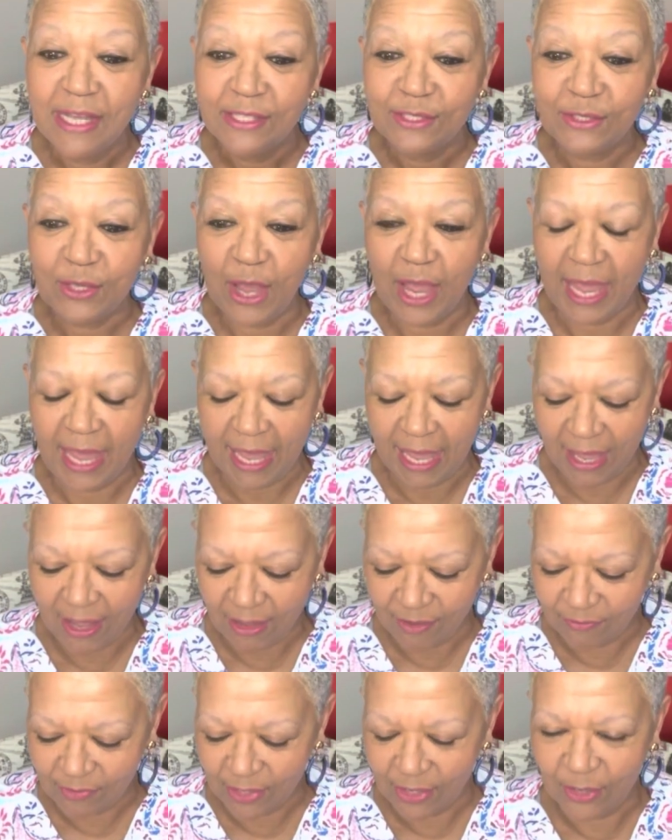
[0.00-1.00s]
So
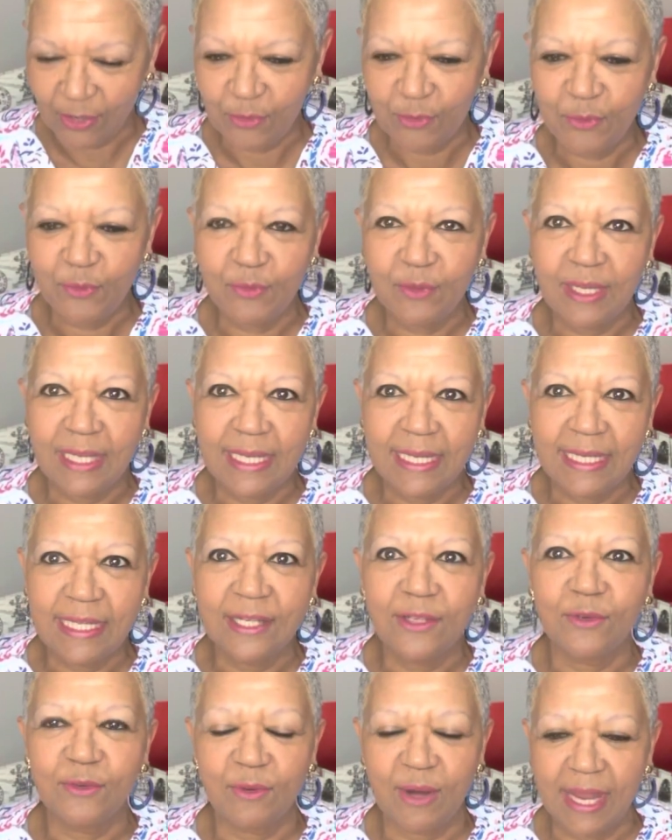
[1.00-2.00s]
have a
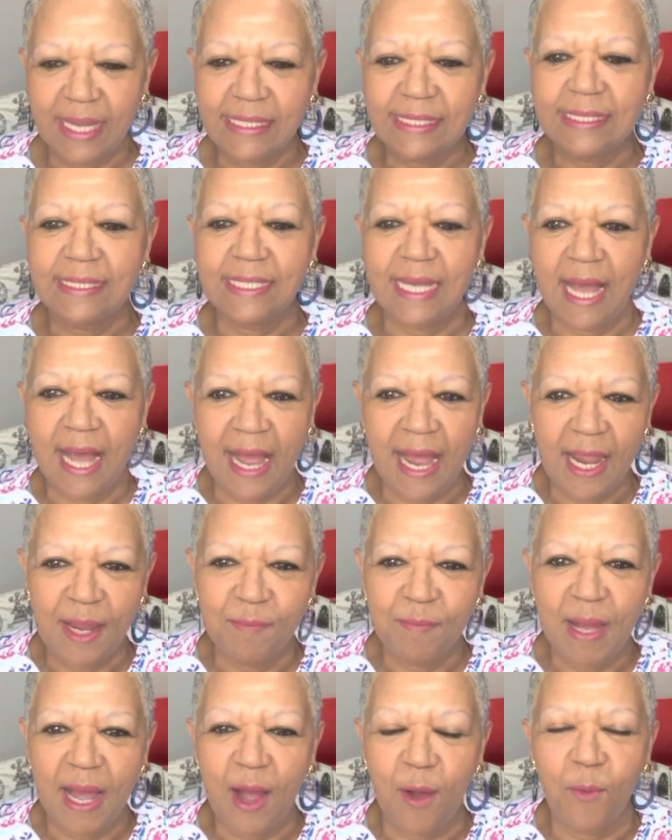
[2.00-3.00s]
really great
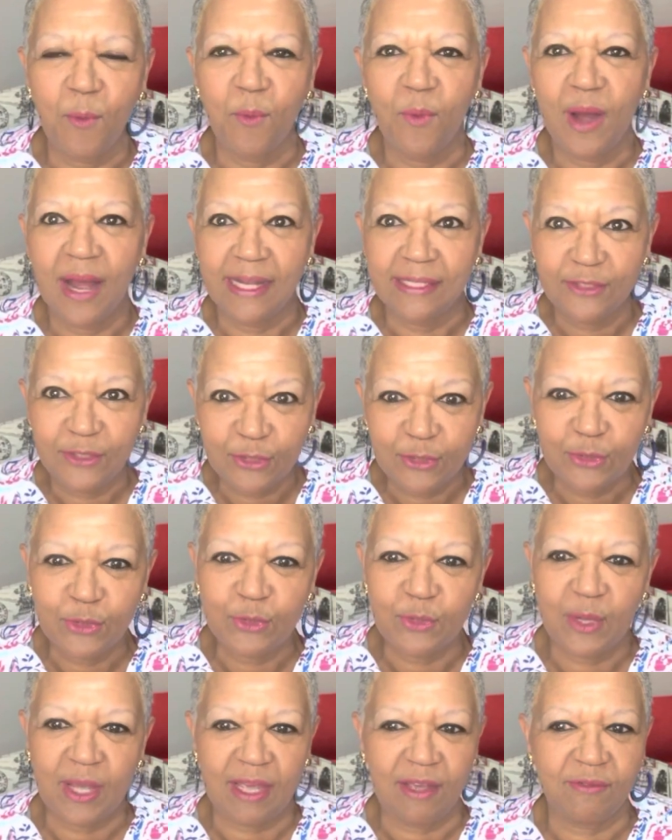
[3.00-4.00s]
time. I want you
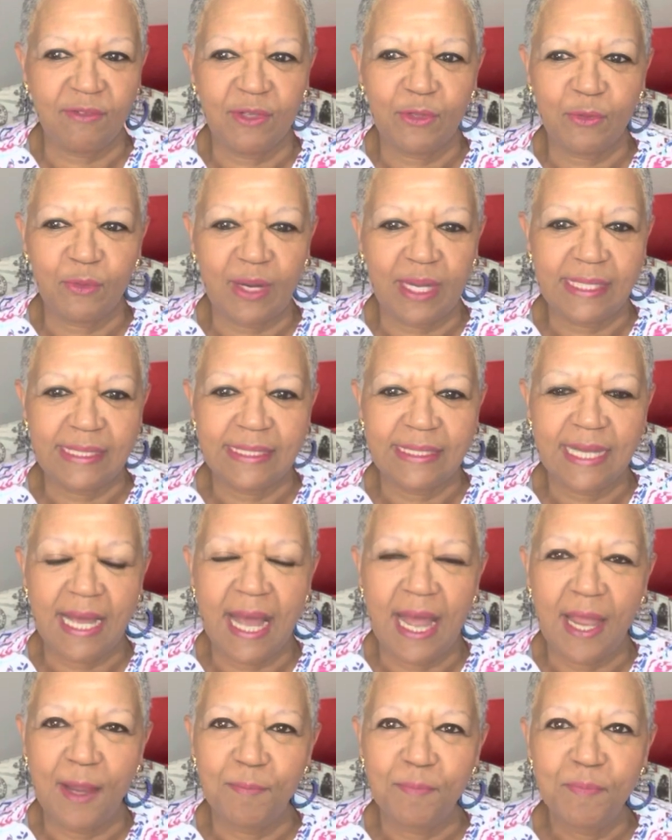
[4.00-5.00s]
to have a great
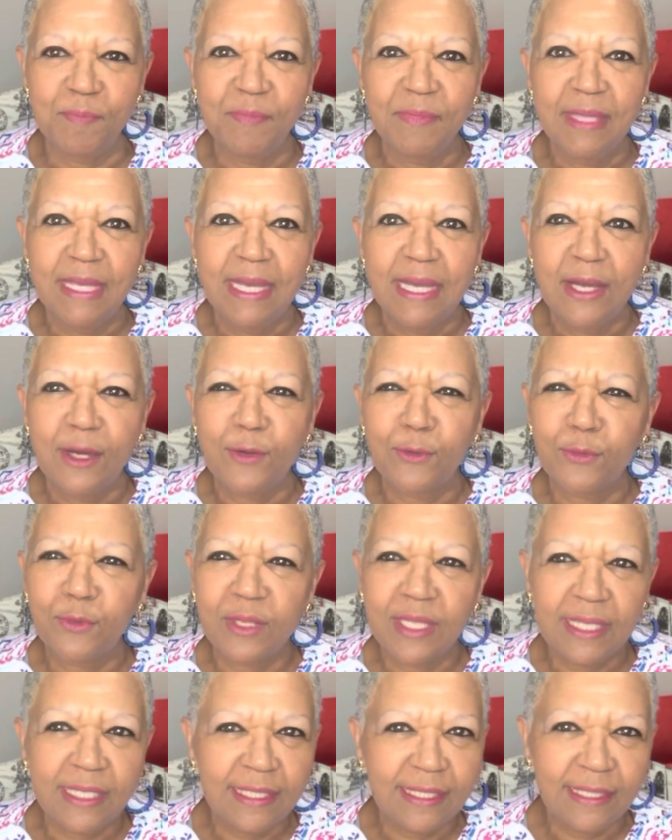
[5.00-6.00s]
time
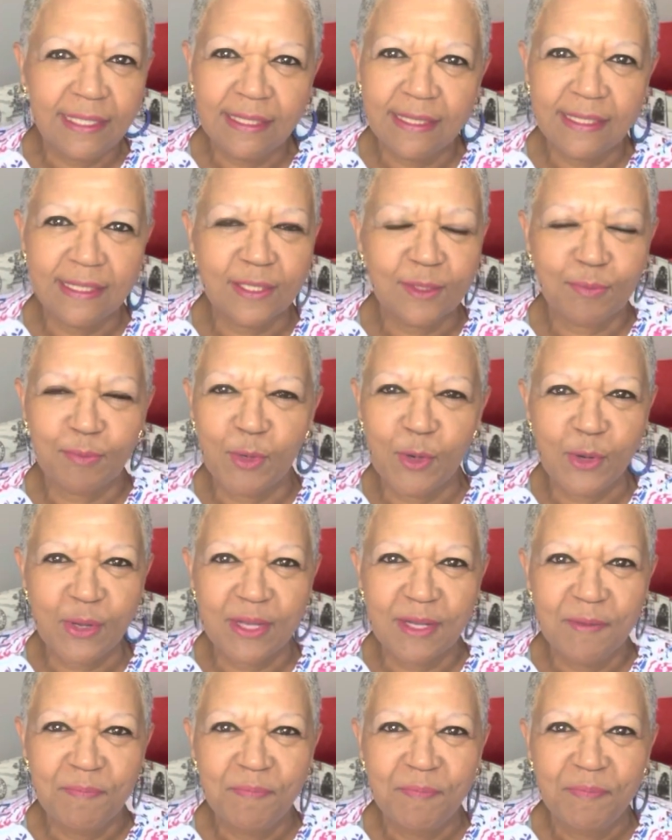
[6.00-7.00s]
reading this
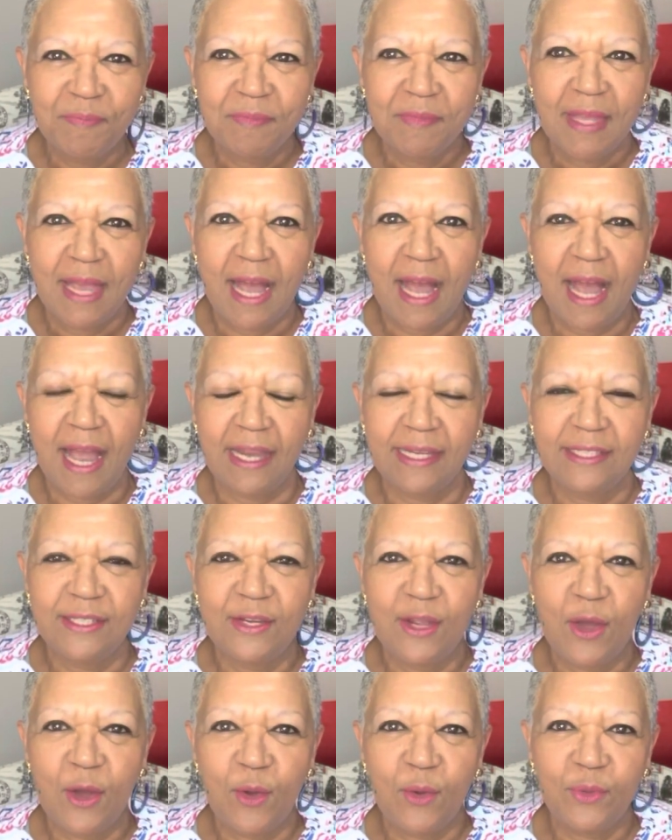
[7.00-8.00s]
book. I
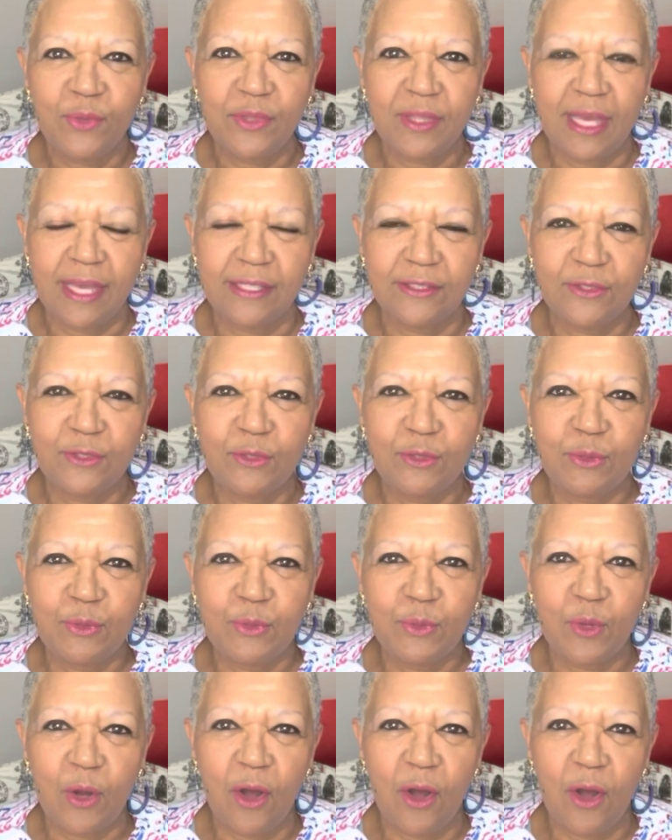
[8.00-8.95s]
know that you